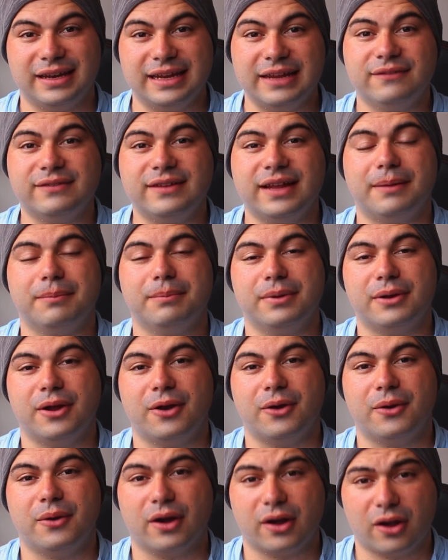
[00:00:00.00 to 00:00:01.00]
to leave down
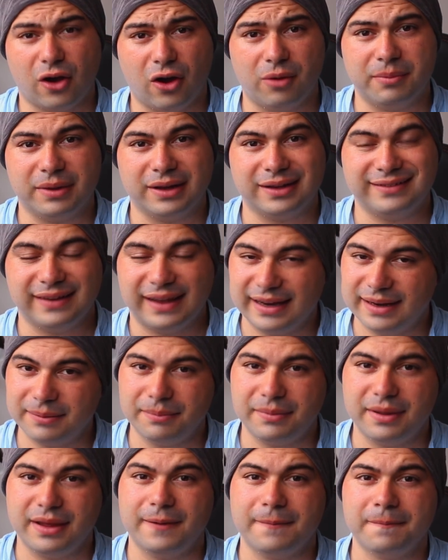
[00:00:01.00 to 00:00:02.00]
below a comment
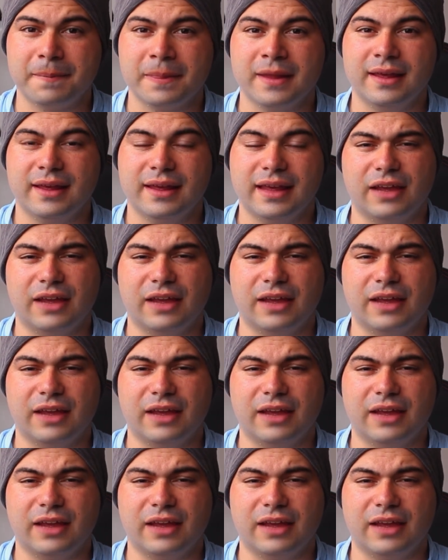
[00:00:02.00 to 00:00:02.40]
telling me